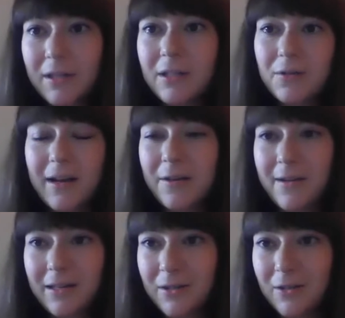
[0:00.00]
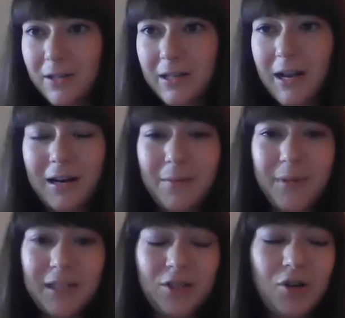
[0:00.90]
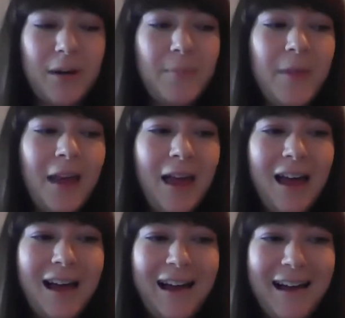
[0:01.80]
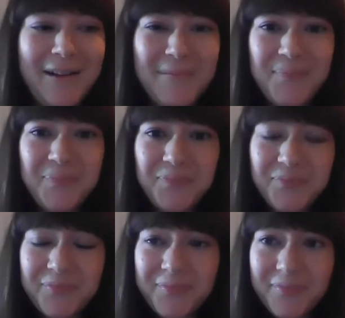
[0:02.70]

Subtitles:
don't really do anyway, certainly not on a business trip. And